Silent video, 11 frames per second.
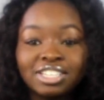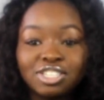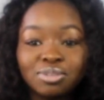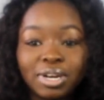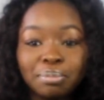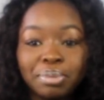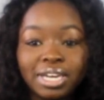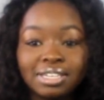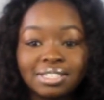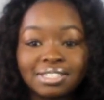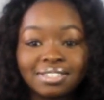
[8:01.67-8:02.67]
Do you want a
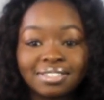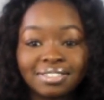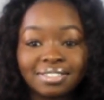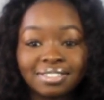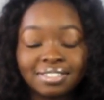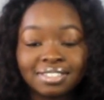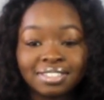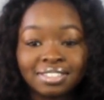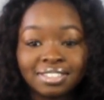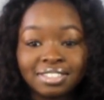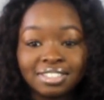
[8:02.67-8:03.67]
piece?
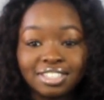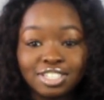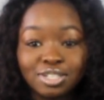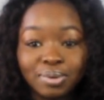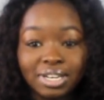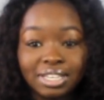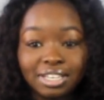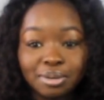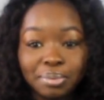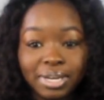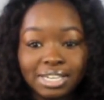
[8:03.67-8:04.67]
Did you want a
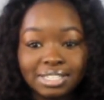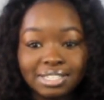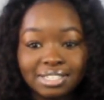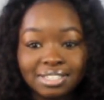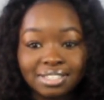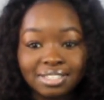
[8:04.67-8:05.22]
little piece?